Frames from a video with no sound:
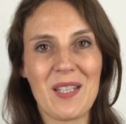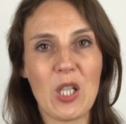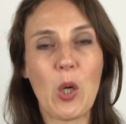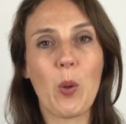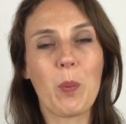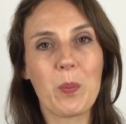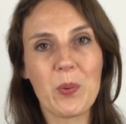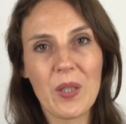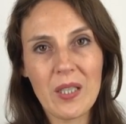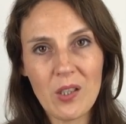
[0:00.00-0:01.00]

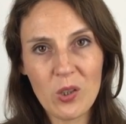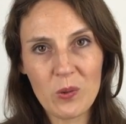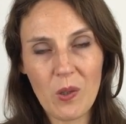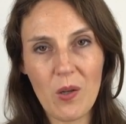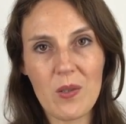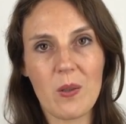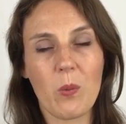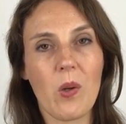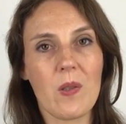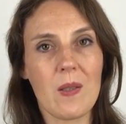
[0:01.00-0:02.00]
So bring
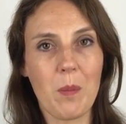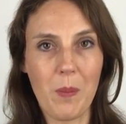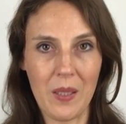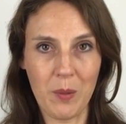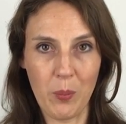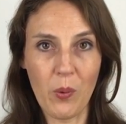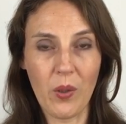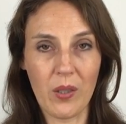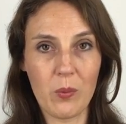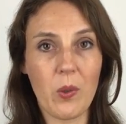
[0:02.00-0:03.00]
across what is the main
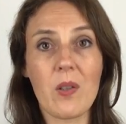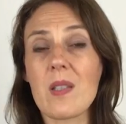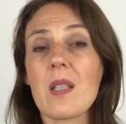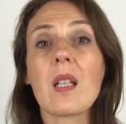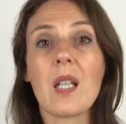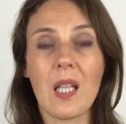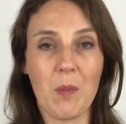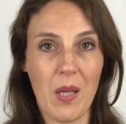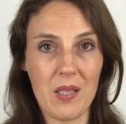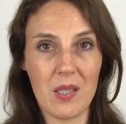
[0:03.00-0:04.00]
point, what is the
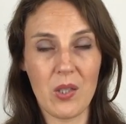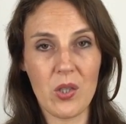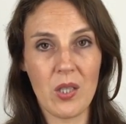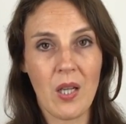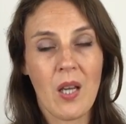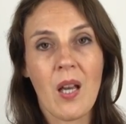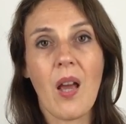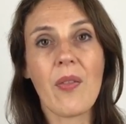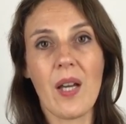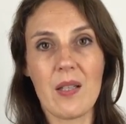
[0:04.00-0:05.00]
key message,
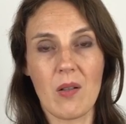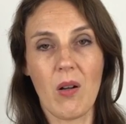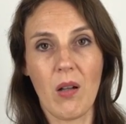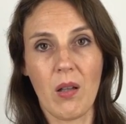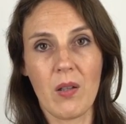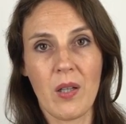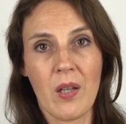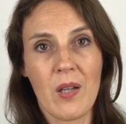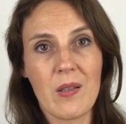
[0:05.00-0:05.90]
and that's all.